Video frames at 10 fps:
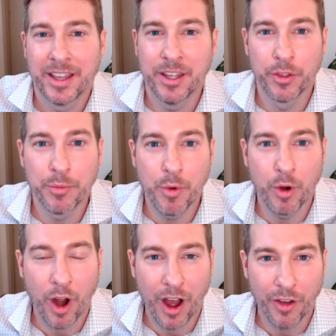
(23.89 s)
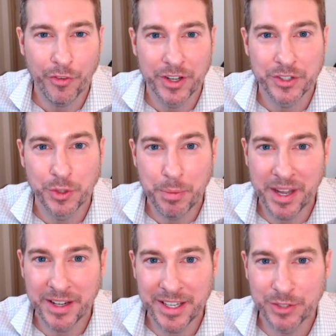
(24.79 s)
You know, the more often a
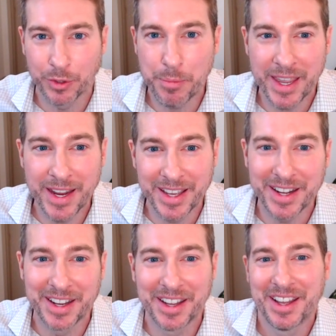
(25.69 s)
stupidity is repeated,